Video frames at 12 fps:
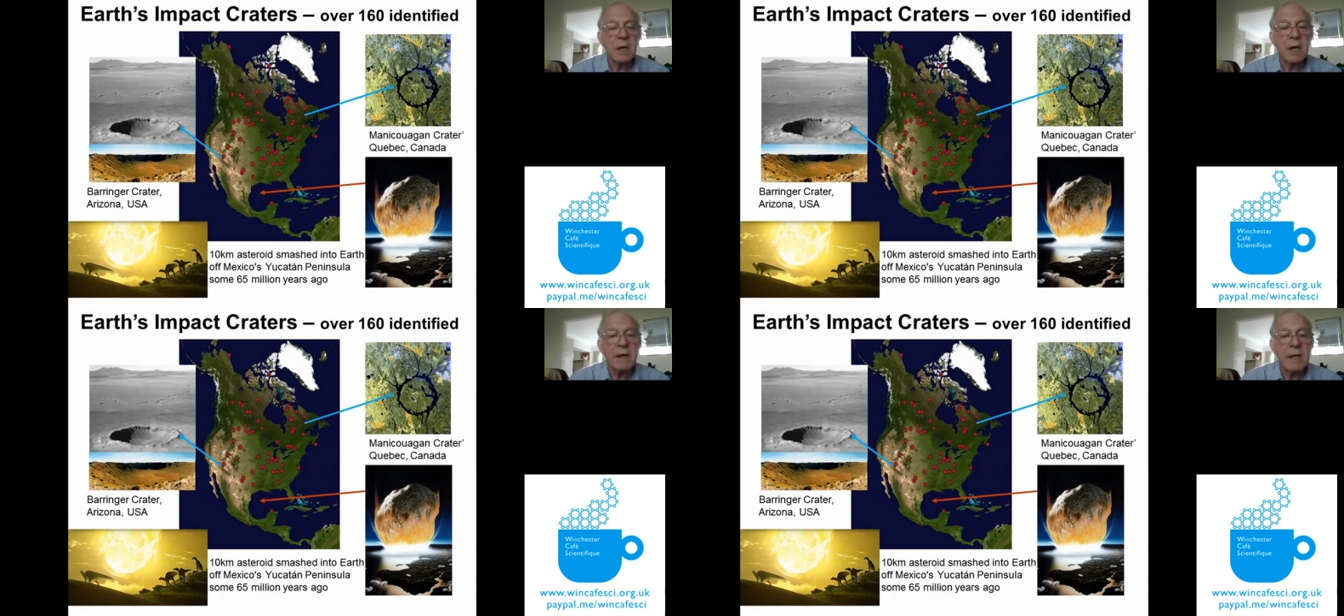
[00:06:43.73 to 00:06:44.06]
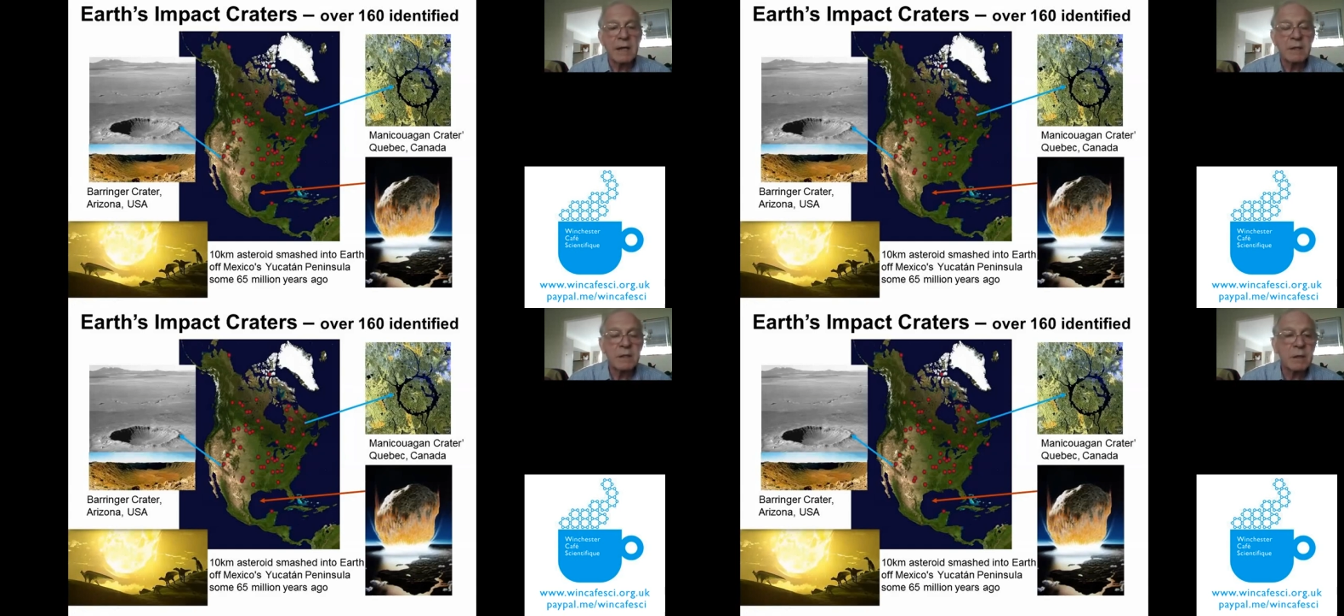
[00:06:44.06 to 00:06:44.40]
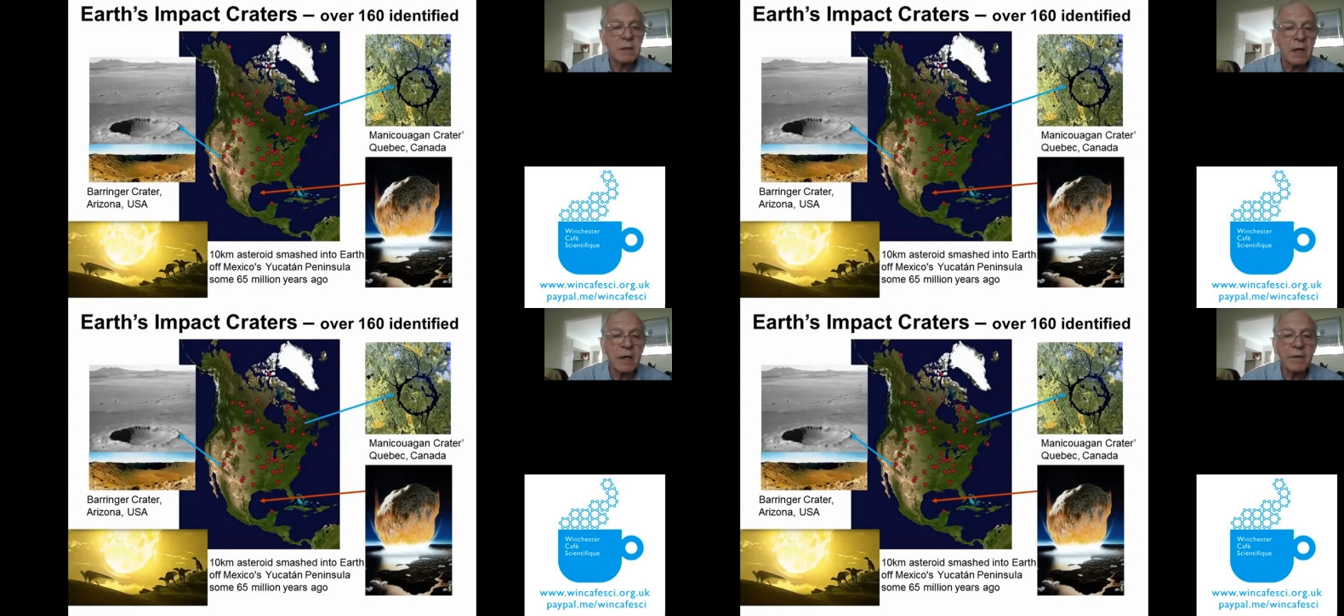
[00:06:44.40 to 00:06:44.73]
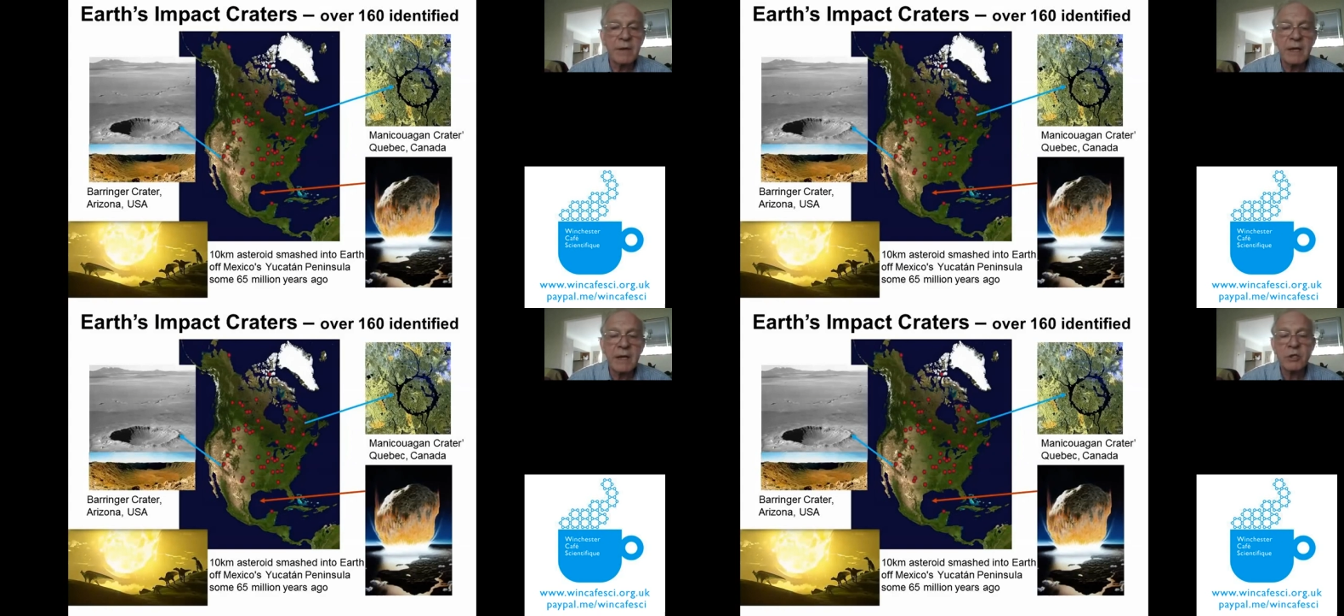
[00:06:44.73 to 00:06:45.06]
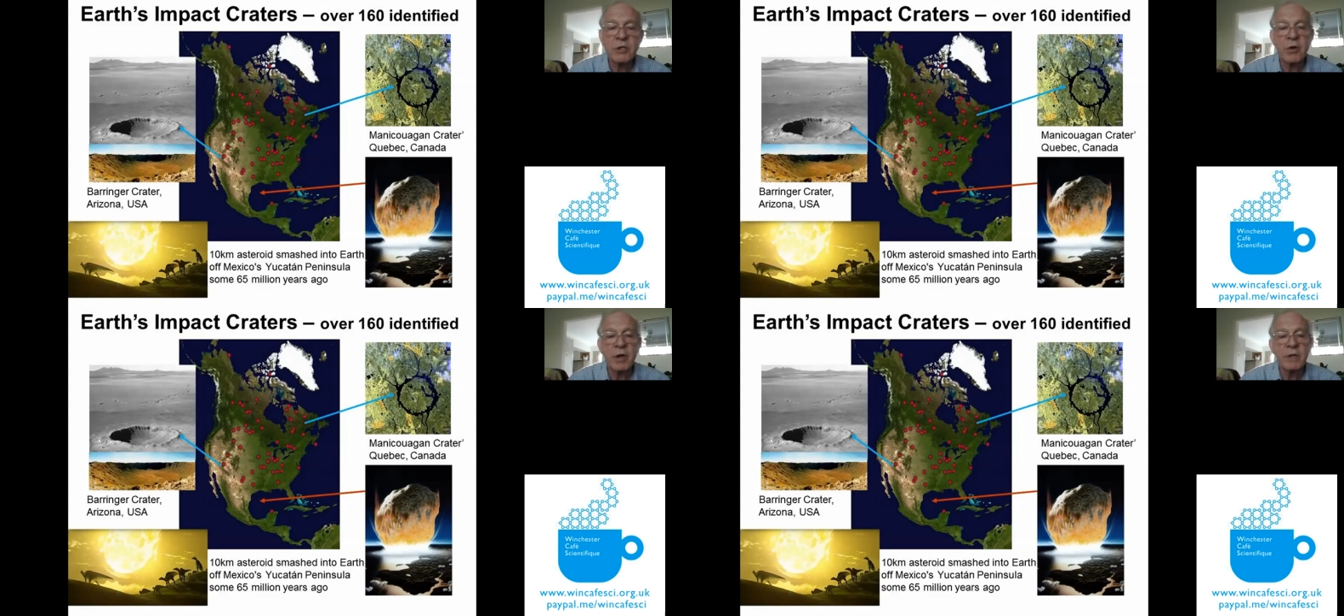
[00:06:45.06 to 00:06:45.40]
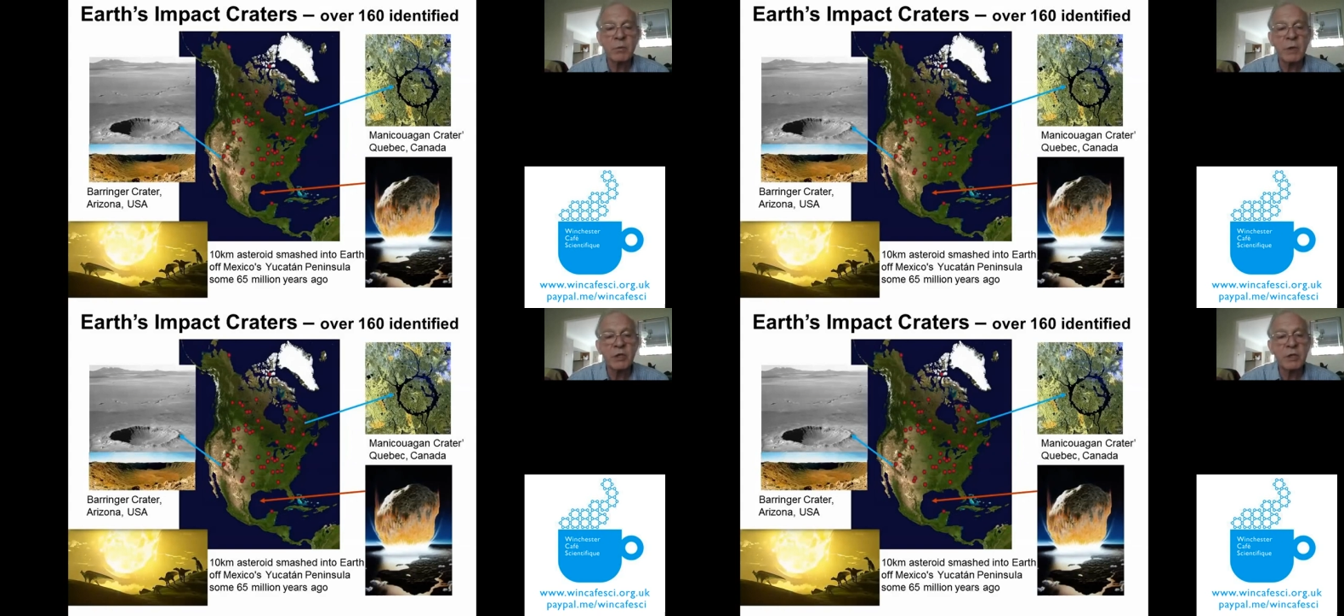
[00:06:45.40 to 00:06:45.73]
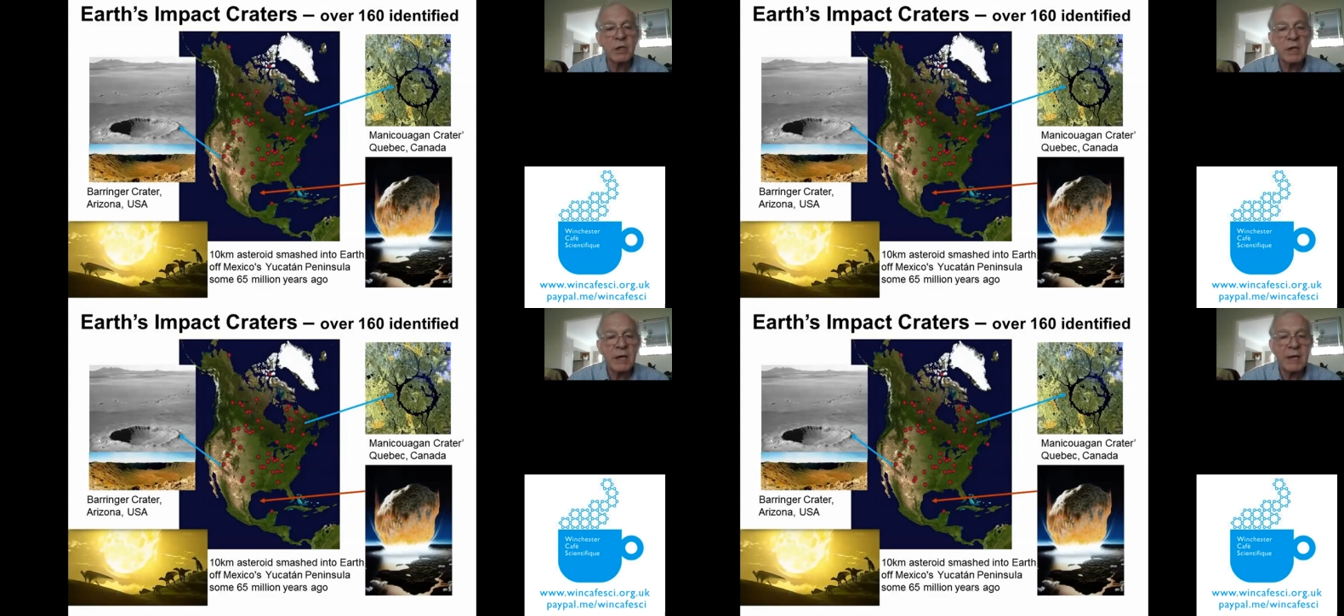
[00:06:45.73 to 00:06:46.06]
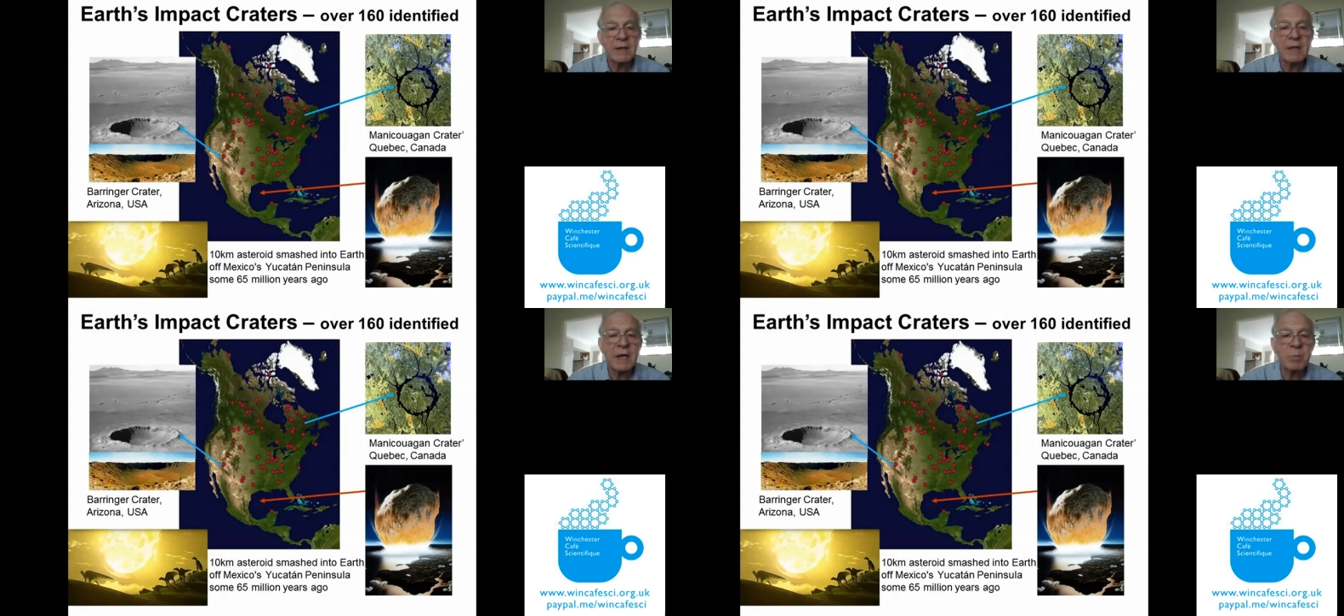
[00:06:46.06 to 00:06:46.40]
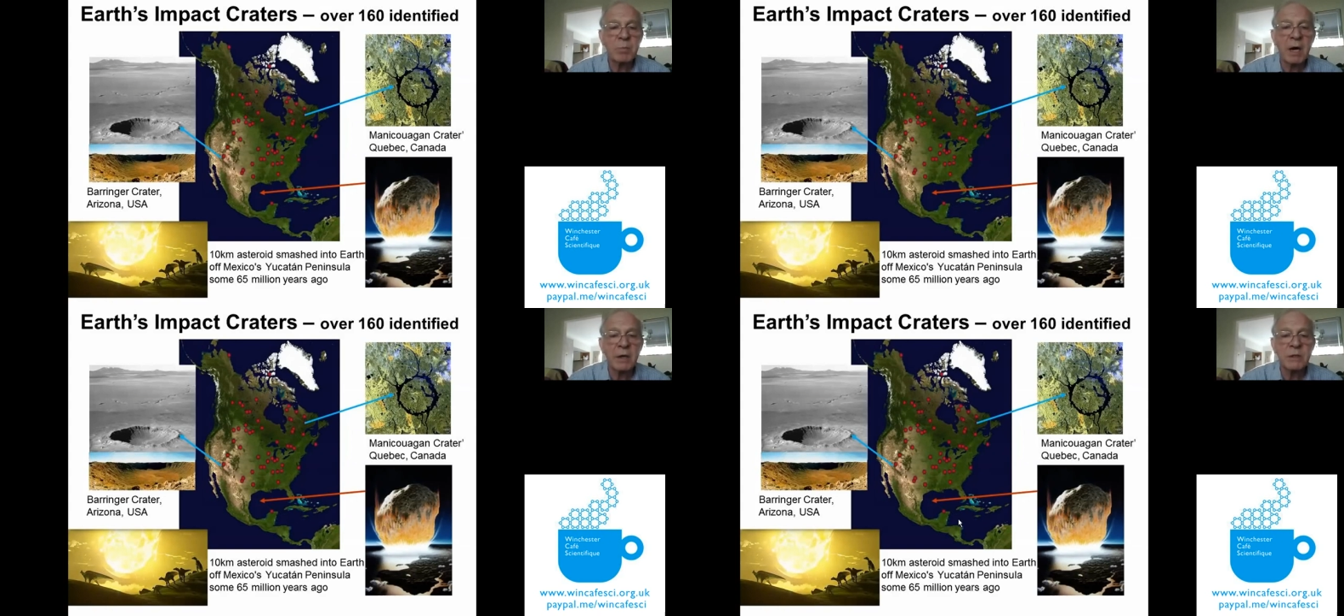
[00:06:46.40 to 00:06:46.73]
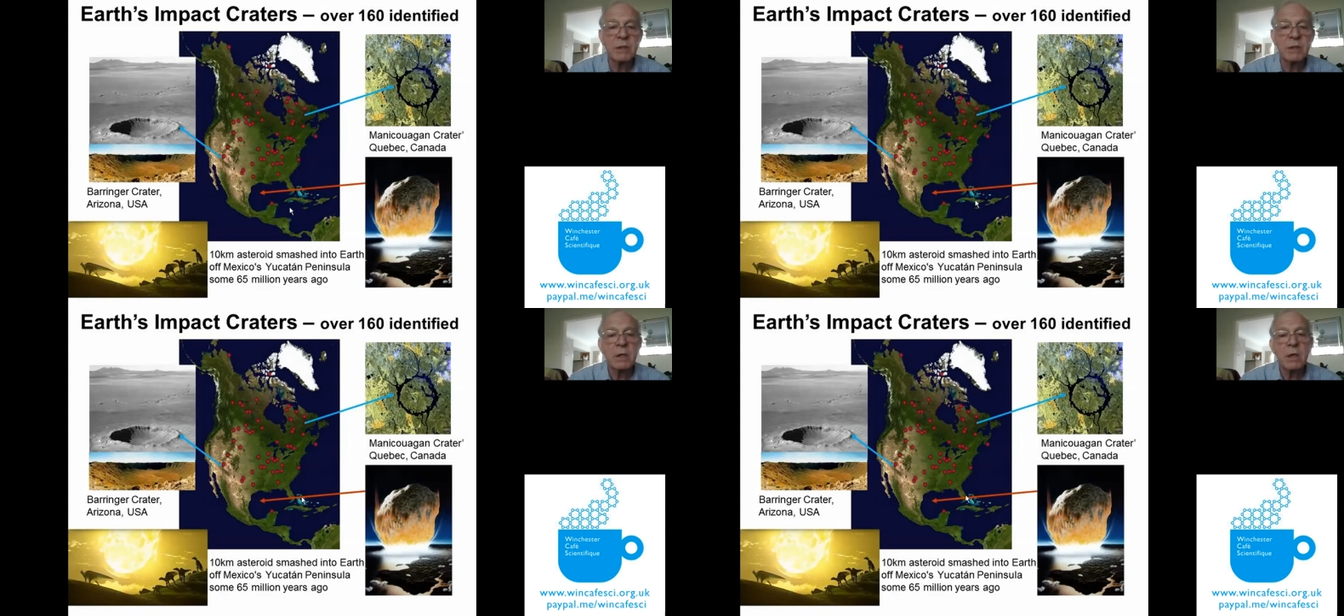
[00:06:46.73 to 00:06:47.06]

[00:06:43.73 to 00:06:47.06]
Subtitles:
and the asteroid which hit that part